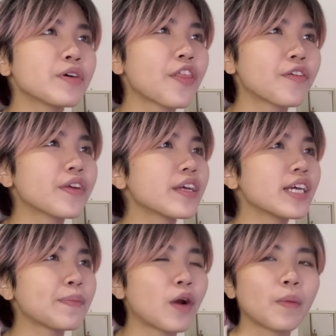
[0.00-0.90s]
three,
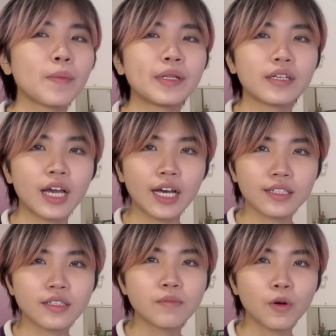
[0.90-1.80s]
it probably
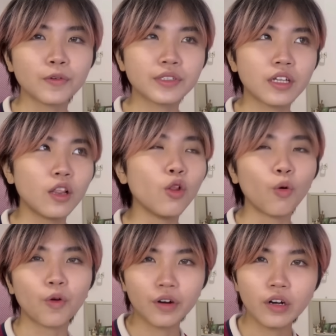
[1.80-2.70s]
has the most
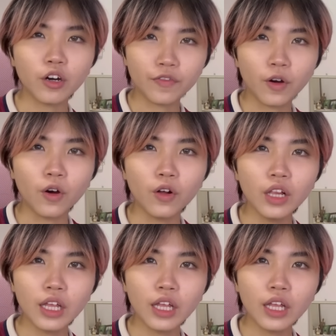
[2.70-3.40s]
lore of all.